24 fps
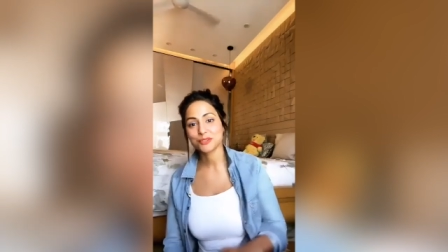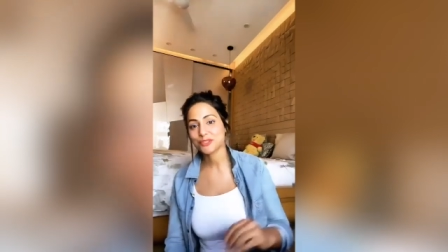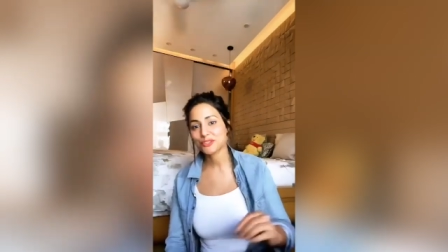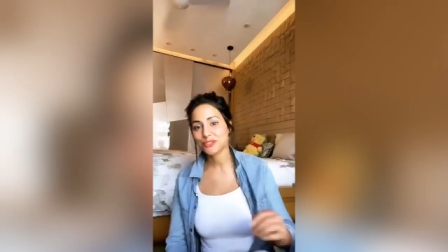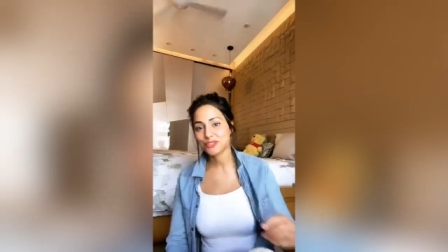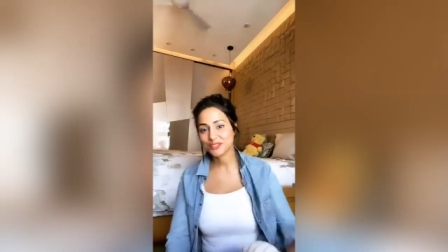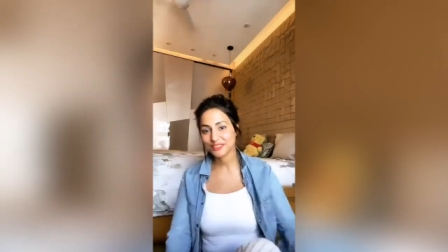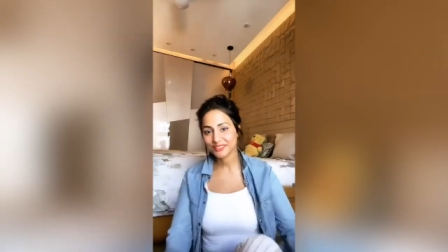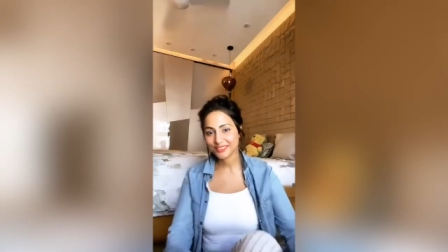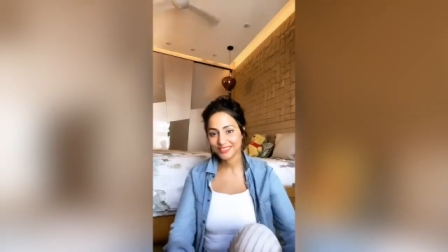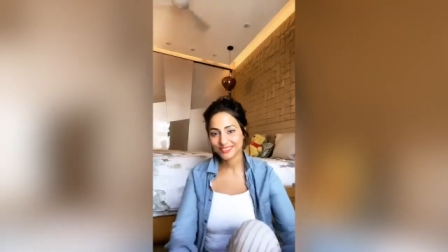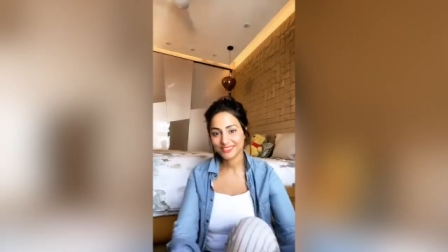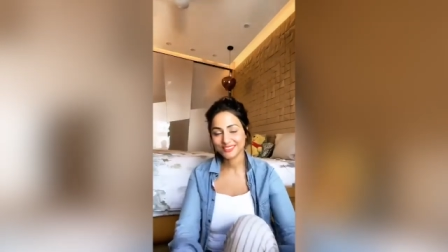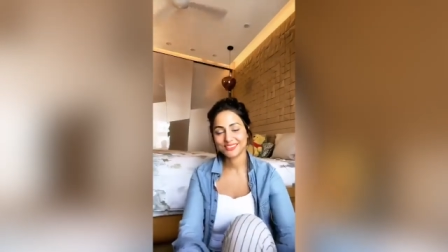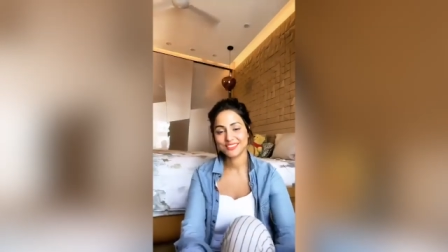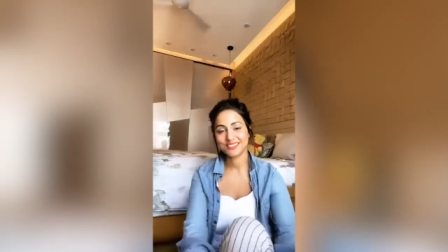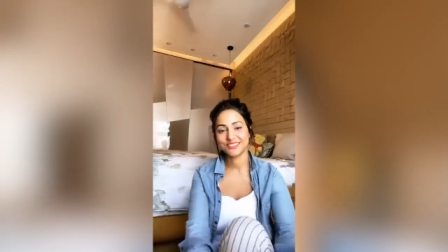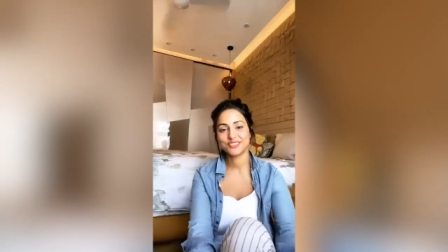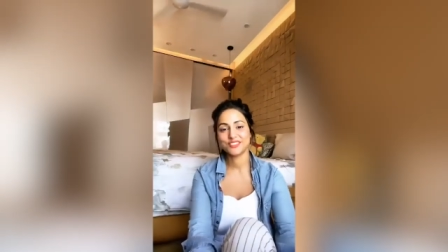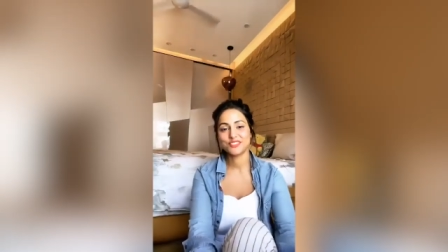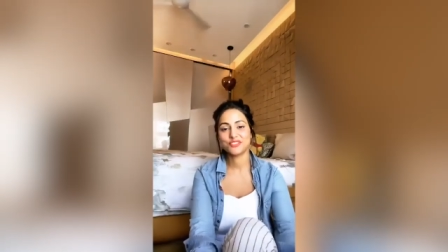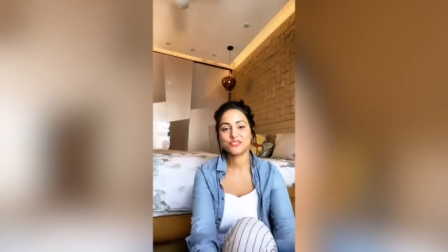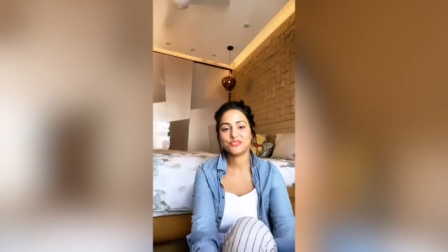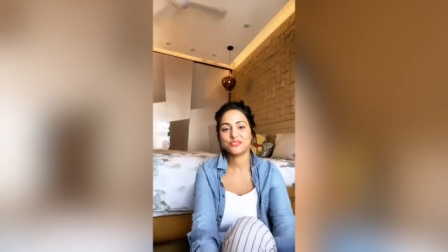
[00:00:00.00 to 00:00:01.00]
kuch.
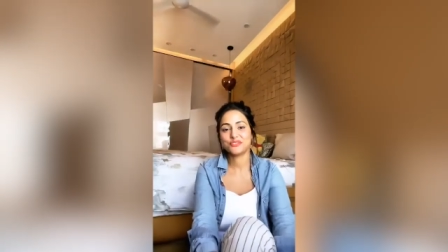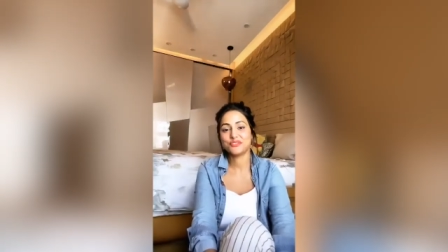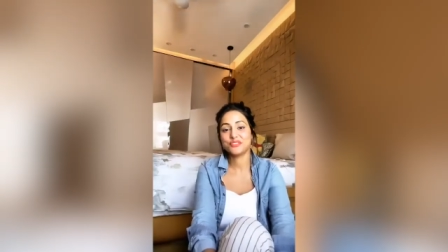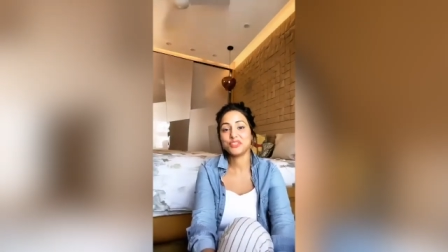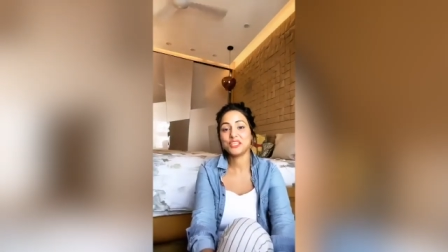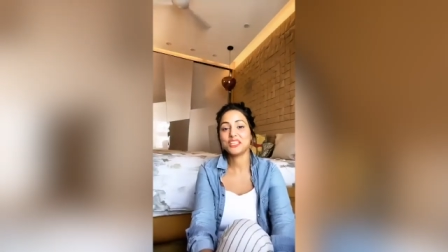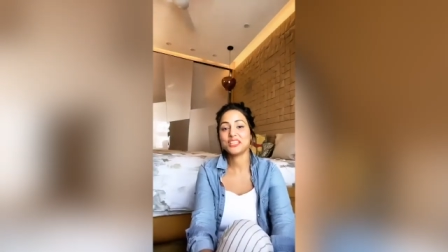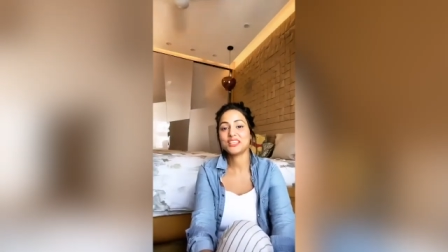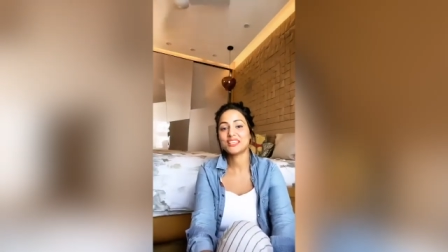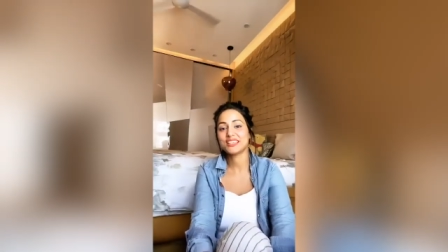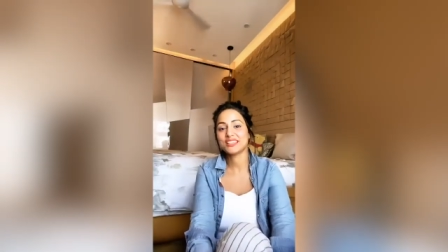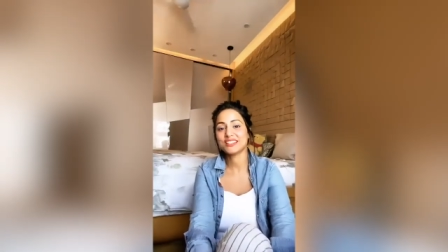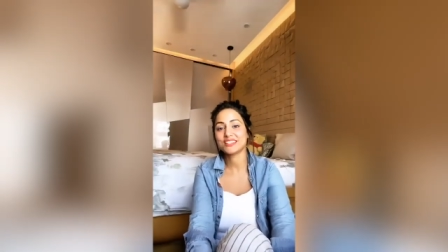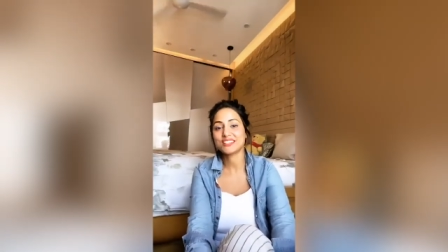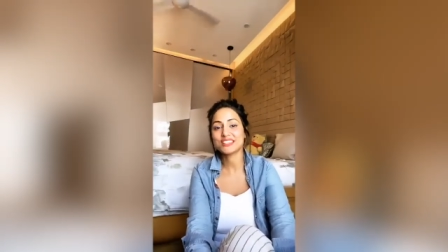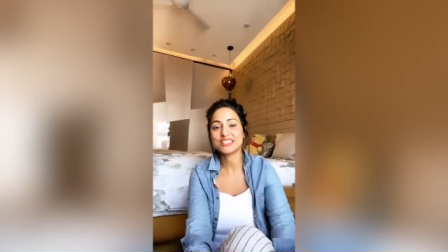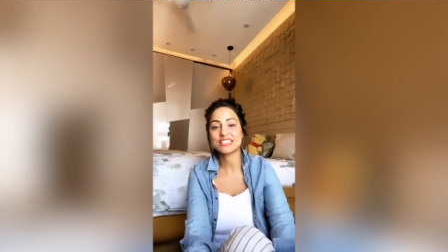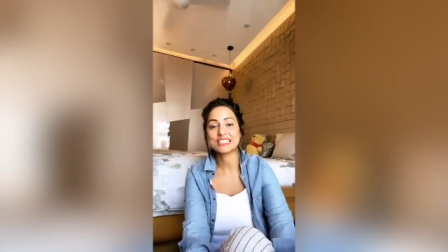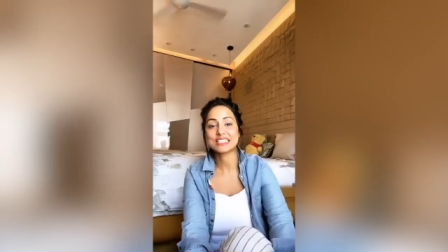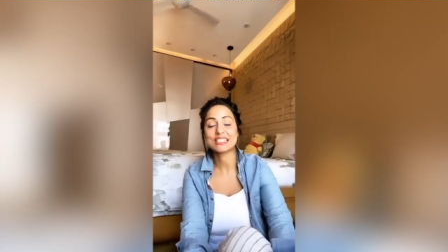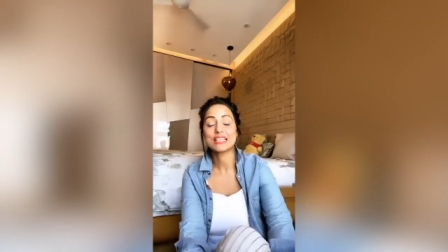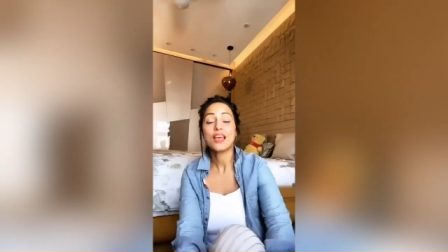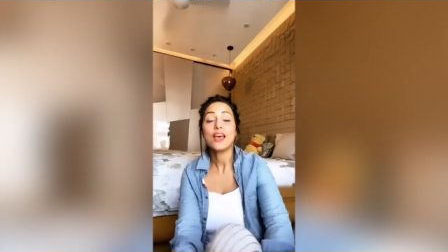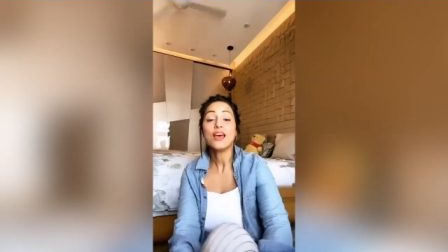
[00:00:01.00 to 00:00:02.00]
We can
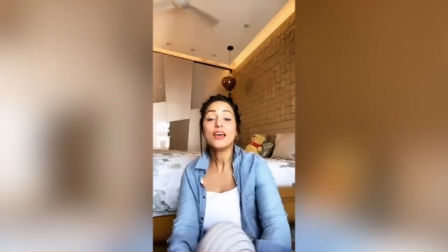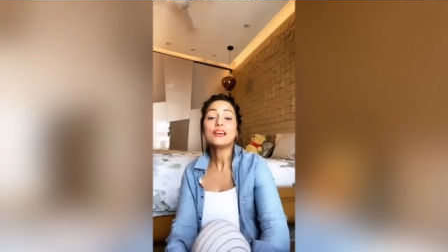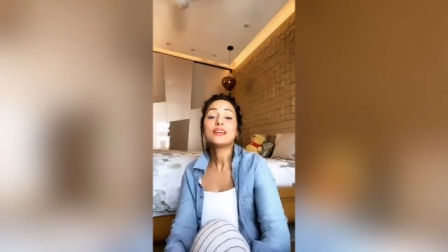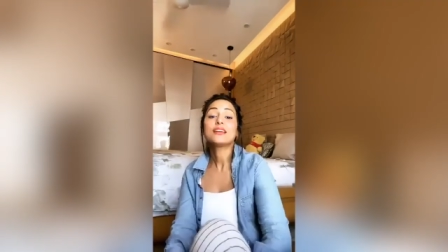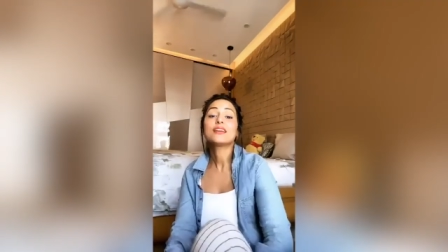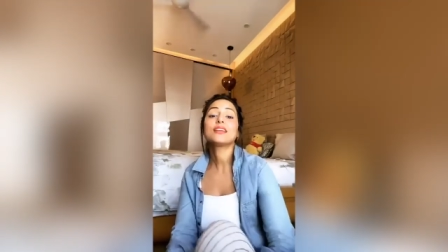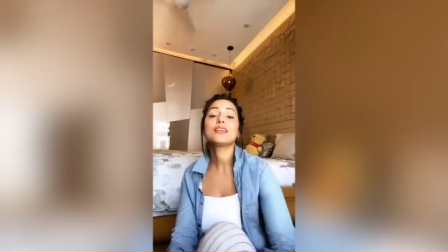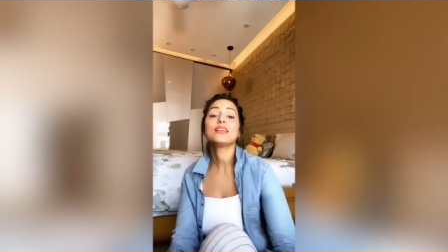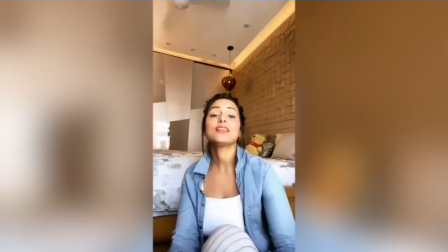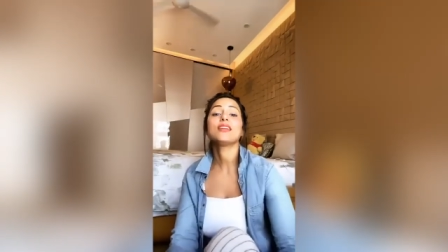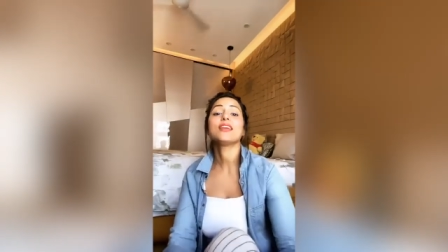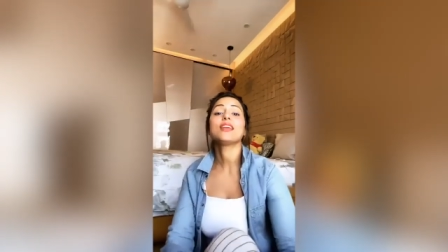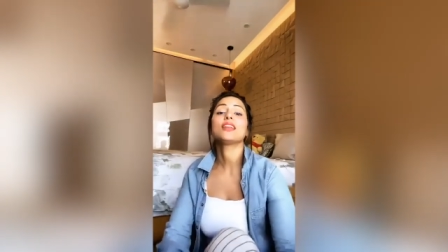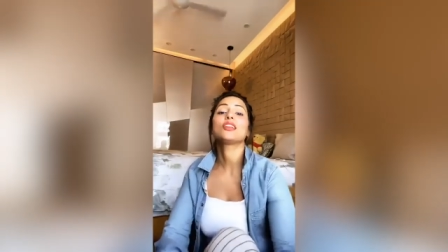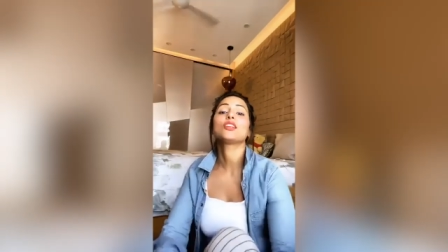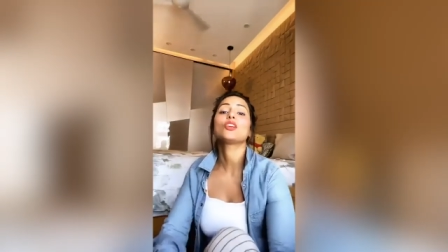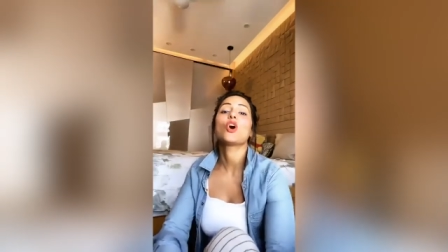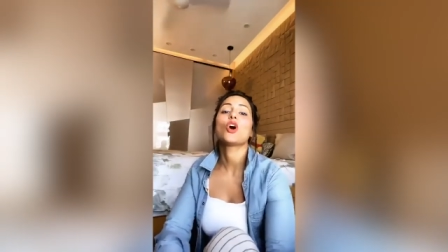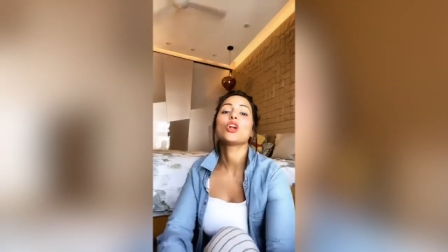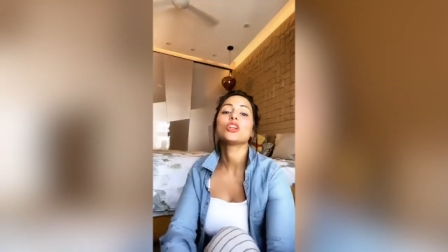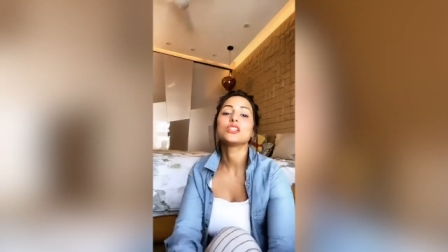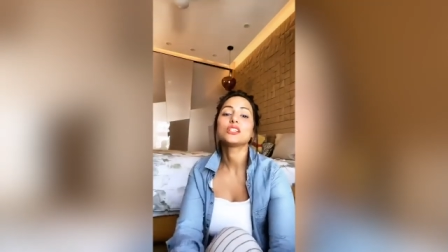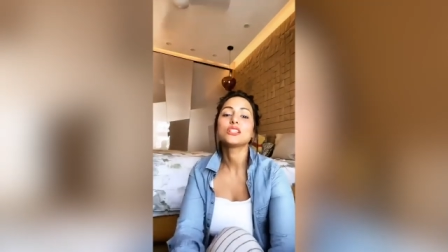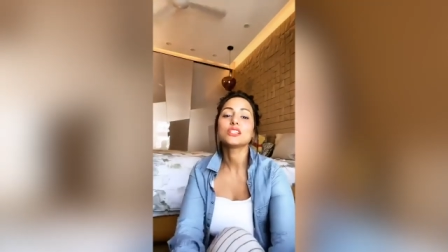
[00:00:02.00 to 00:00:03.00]
just create
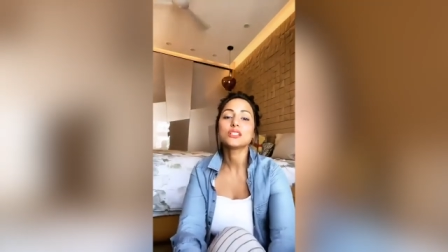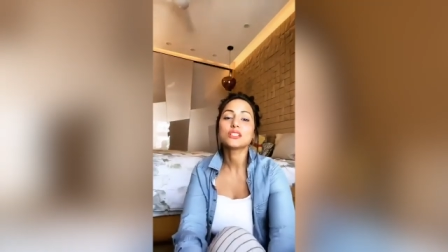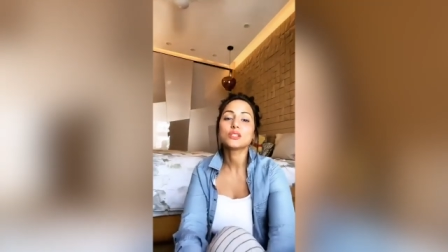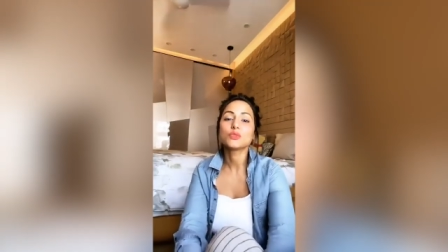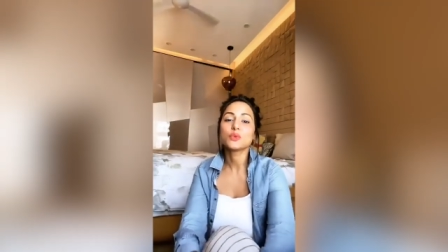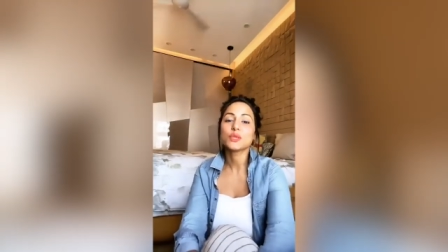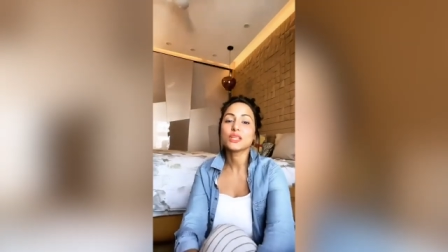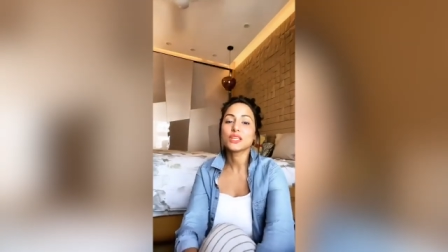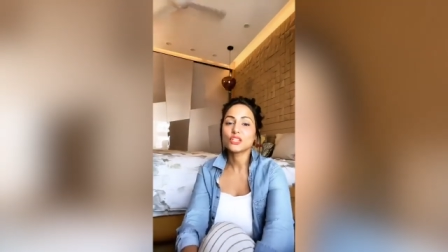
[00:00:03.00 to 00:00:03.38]
content.